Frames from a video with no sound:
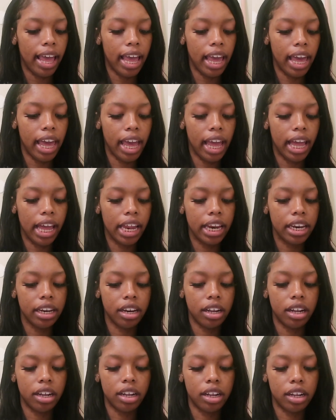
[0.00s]

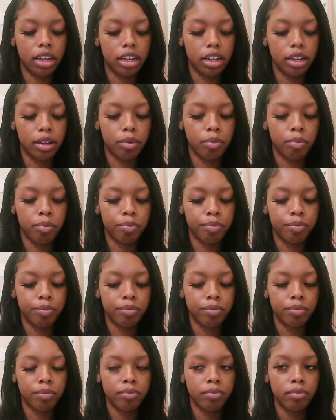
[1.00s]
and
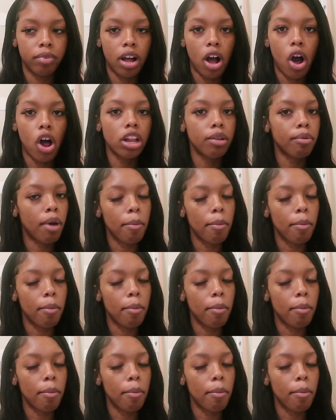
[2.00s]
all of